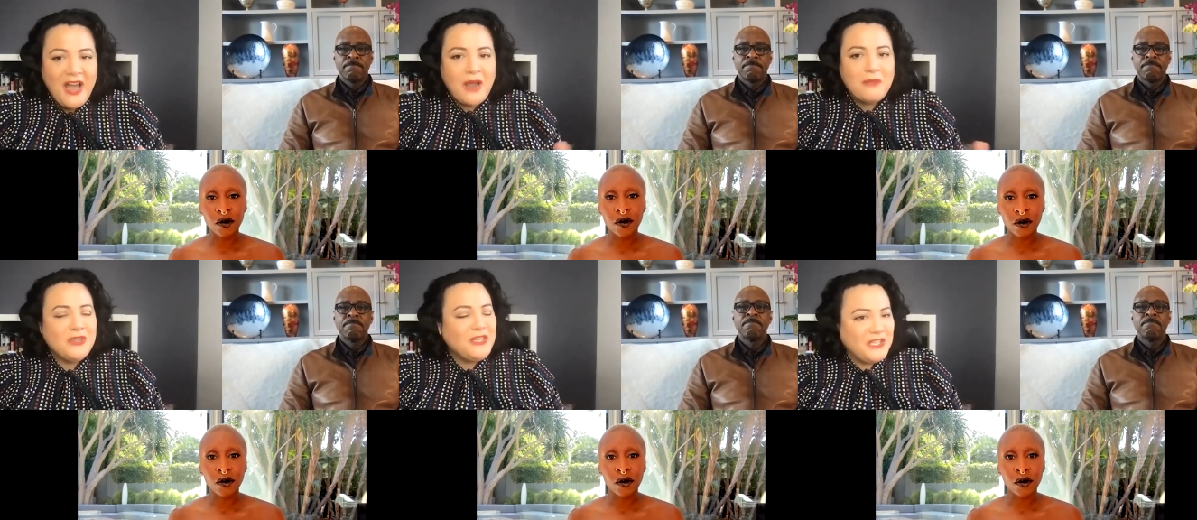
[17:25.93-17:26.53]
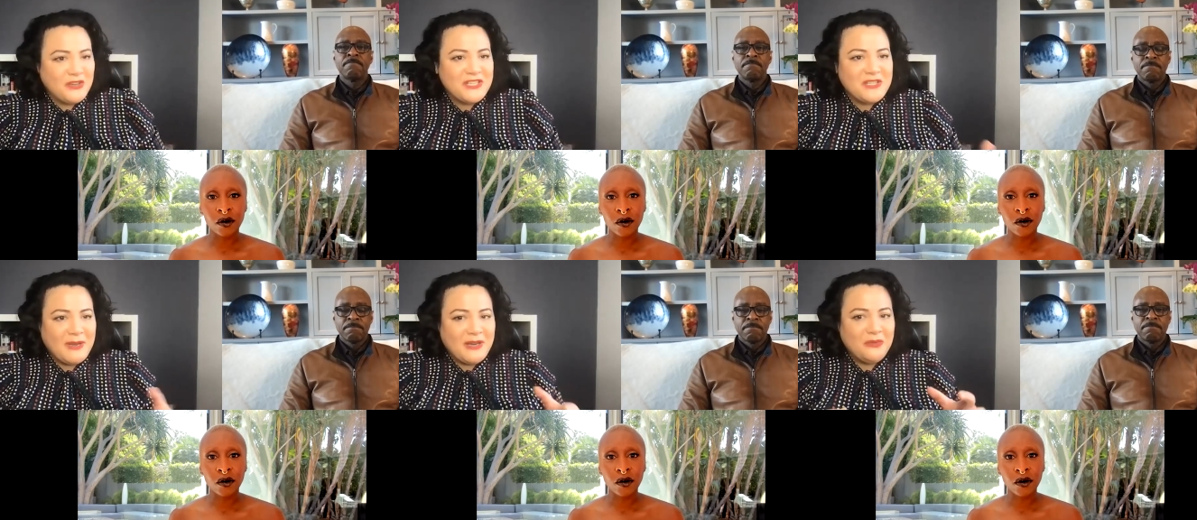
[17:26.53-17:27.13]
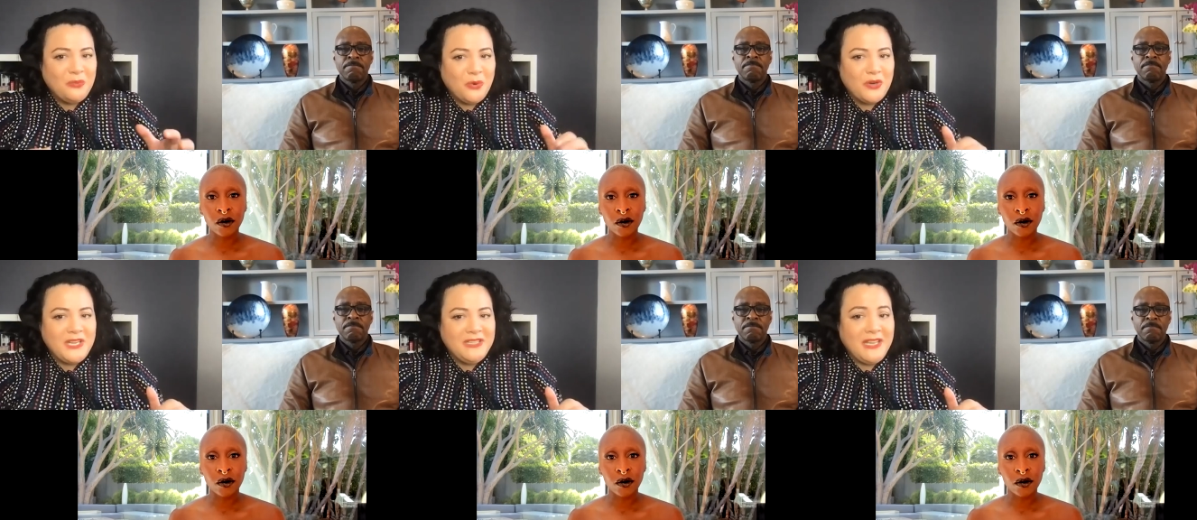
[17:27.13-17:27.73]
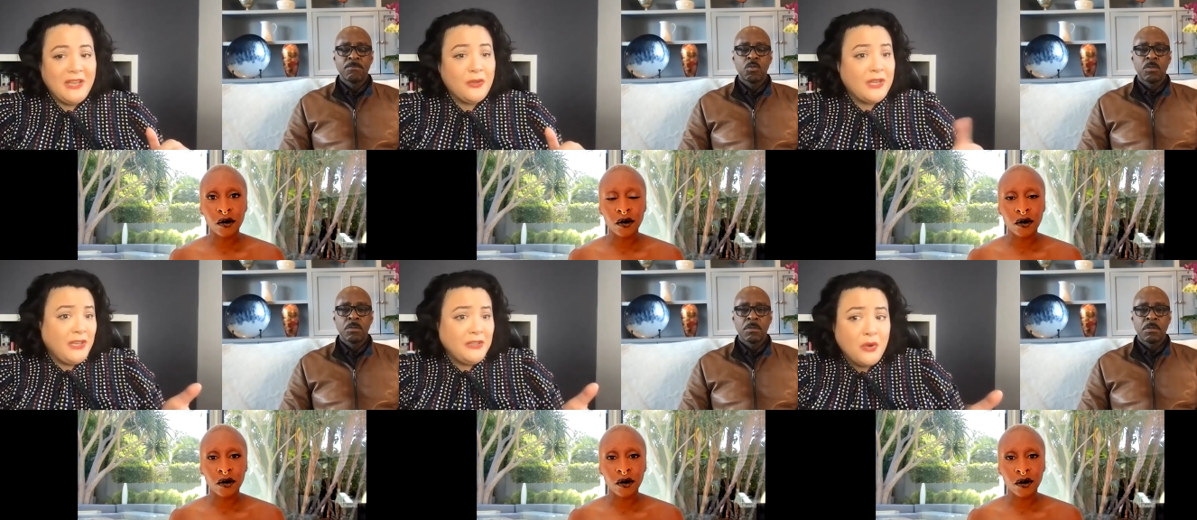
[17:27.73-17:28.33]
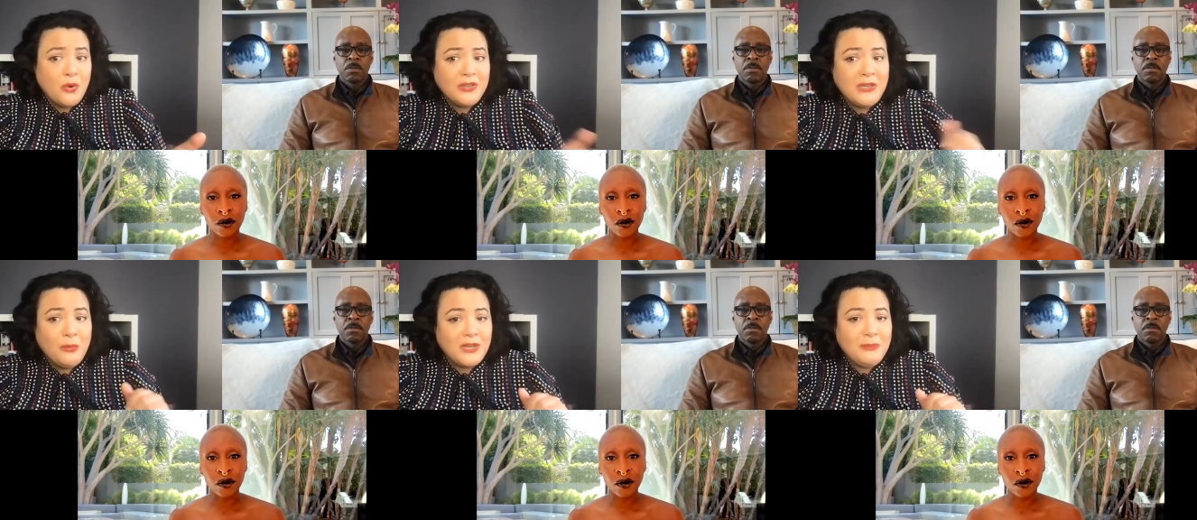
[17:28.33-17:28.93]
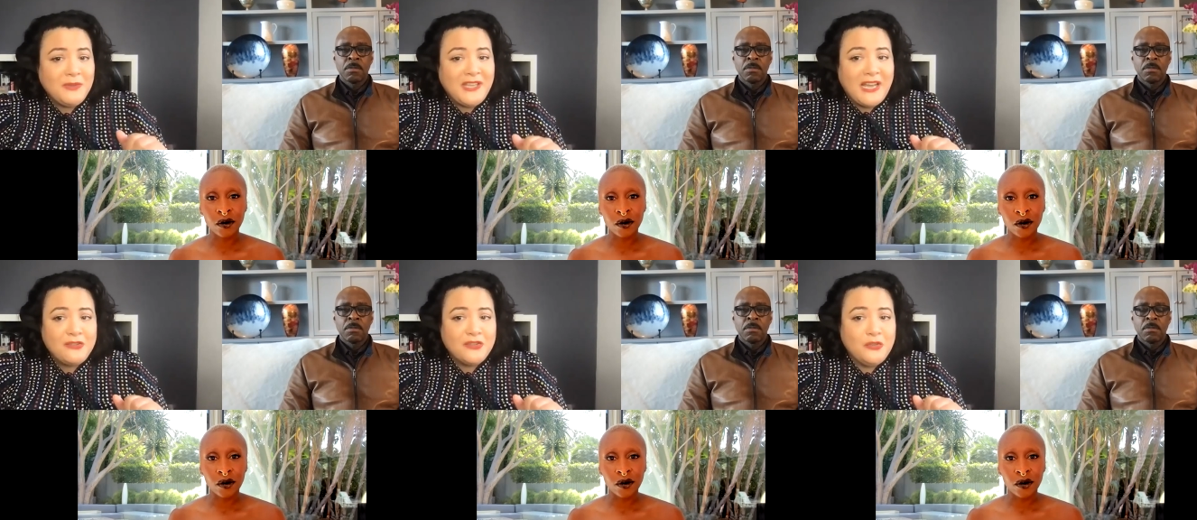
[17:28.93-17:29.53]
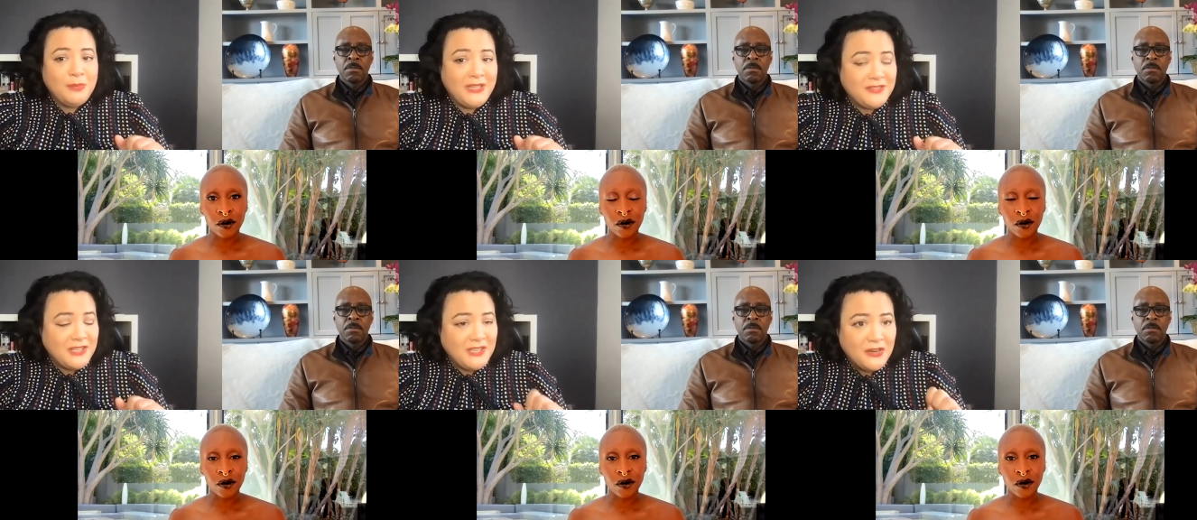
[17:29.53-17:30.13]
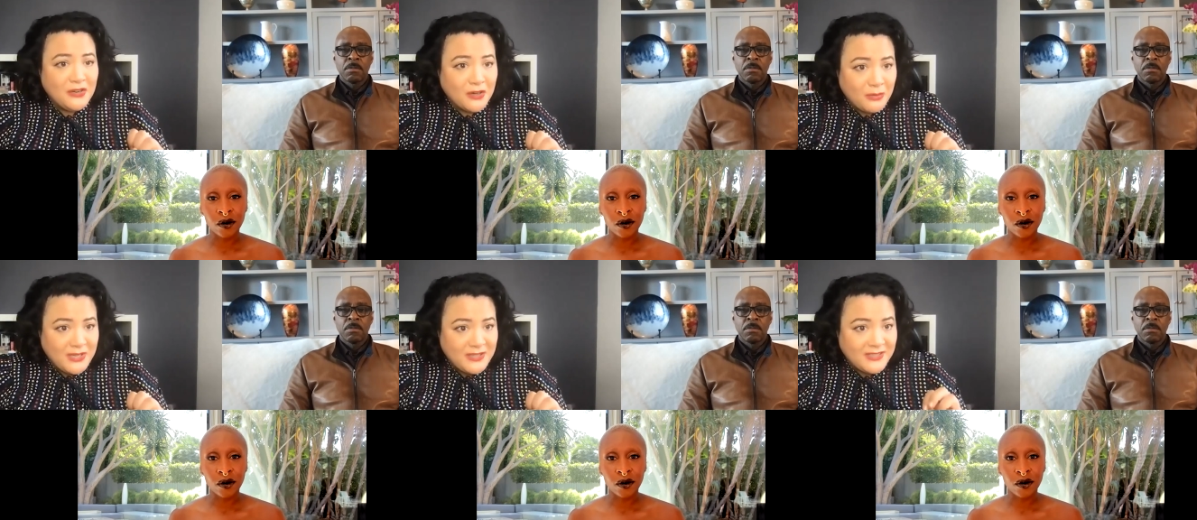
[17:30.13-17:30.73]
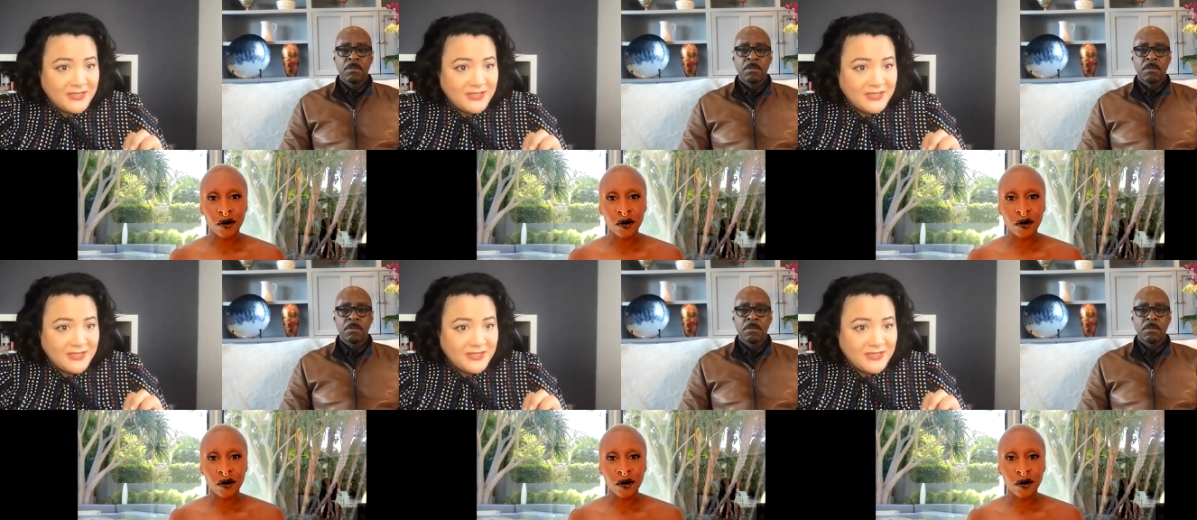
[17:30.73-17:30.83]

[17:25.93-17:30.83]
Speaker 1: I'm really curious about working together and, and Courtney working with the actress who plays the younger Aretha